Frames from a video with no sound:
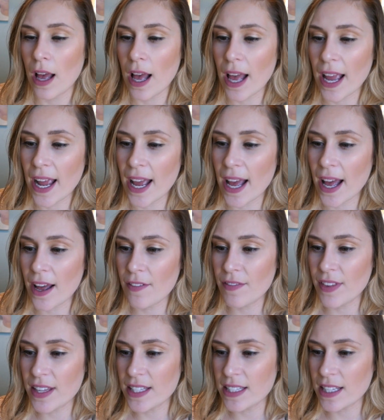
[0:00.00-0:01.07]
I
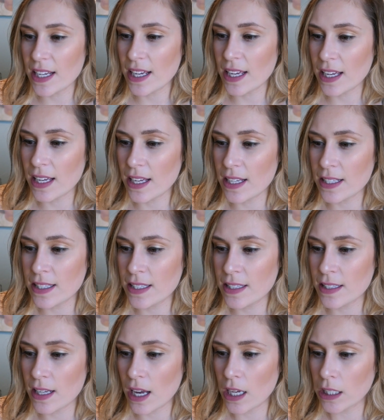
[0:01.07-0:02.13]
have, this
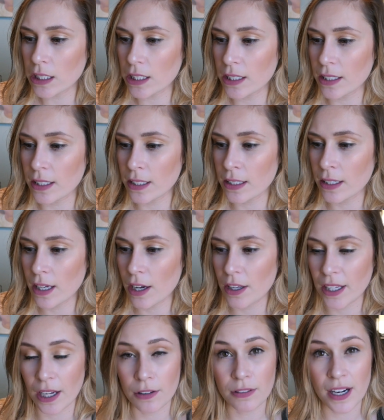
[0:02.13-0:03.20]
is a,
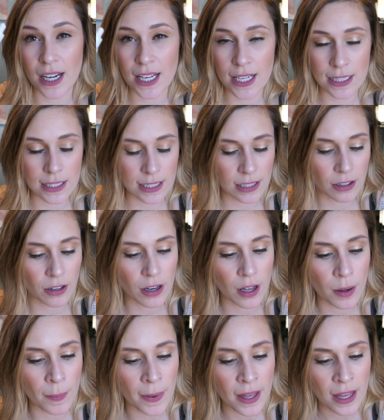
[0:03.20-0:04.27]
a, radiant
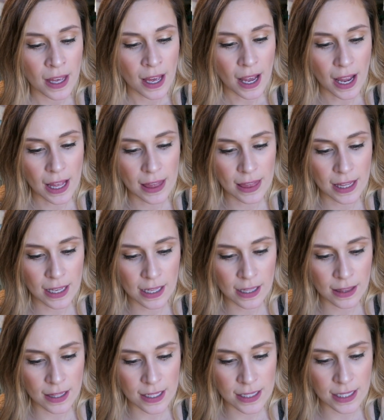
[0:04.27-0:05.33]
serum and
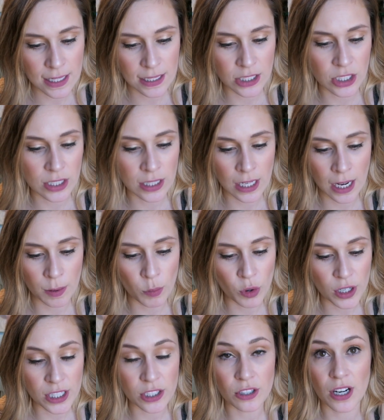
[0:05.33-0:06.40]
then this is just a
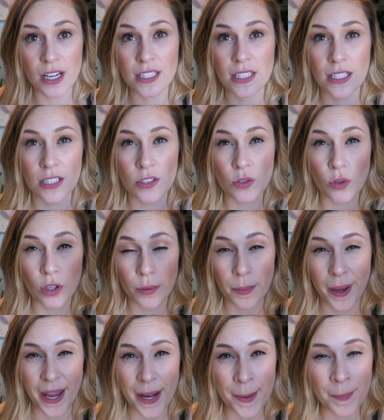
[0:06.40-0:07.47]
moisturizing
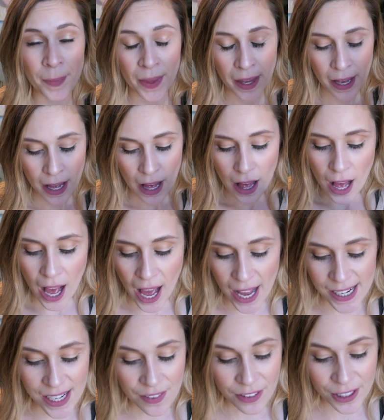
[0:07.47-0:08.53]
sorbet. I
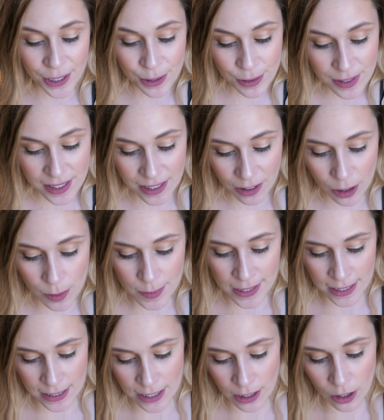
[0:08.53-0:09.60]
never use serums
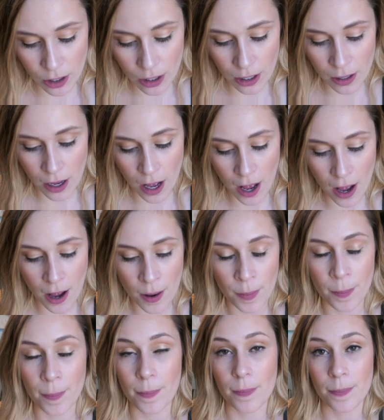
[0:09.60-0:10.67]
until
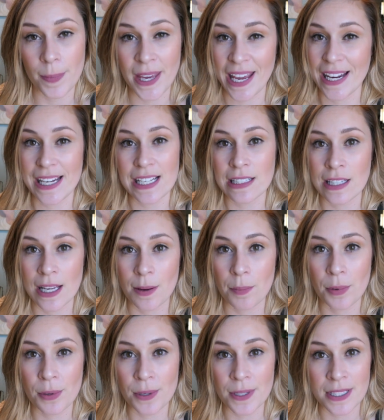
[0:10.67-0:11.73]
um, panning
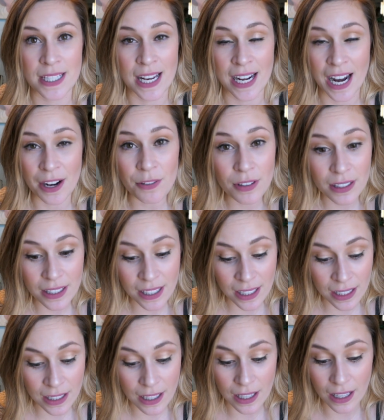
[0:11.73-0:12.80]
samples and I
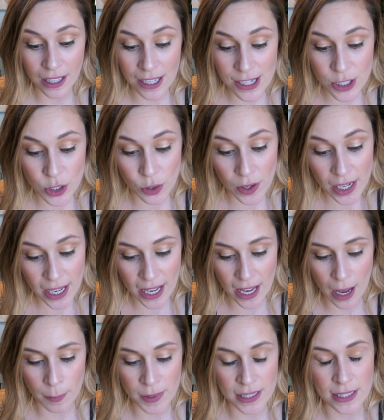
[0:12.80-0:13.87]
really enjoy it.
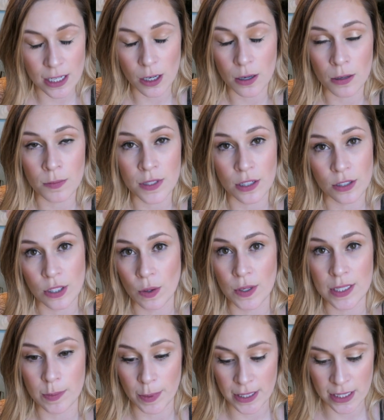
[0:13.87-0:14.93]
I mean, serums are so
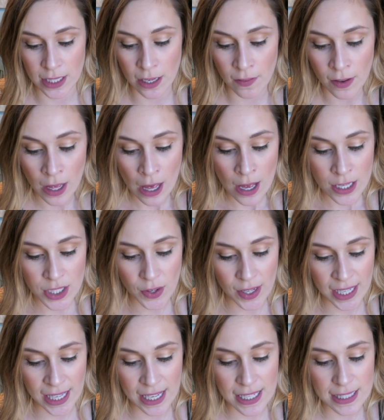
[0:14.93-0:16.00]
expensive, so I
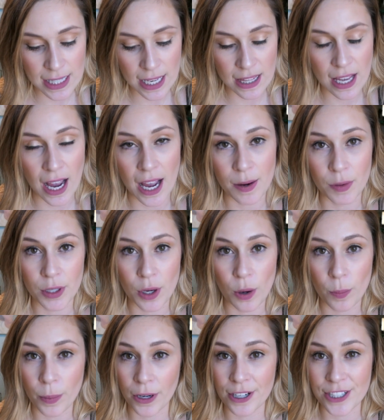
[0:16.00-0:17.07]
can't say that I would
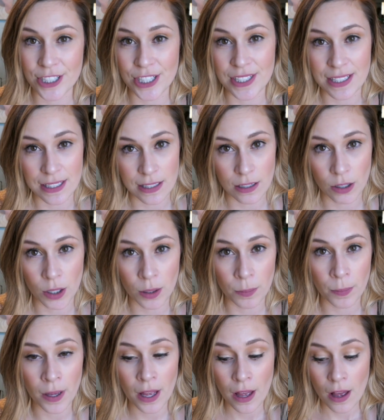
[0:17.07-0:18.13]
go purchase a
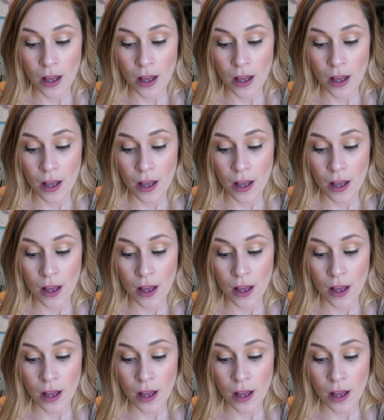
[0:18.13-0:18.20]
serum